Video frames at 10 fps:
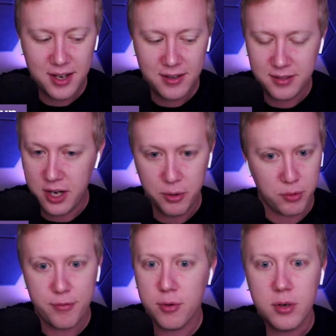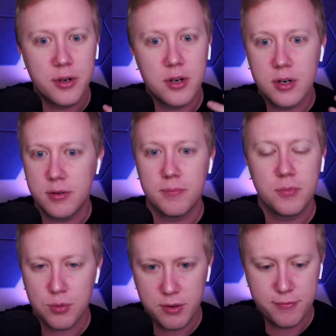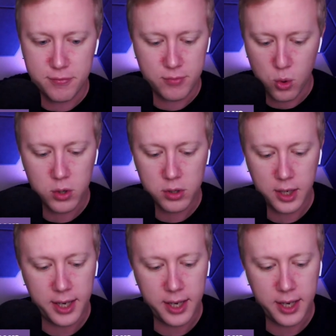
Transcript: you know three four under three four.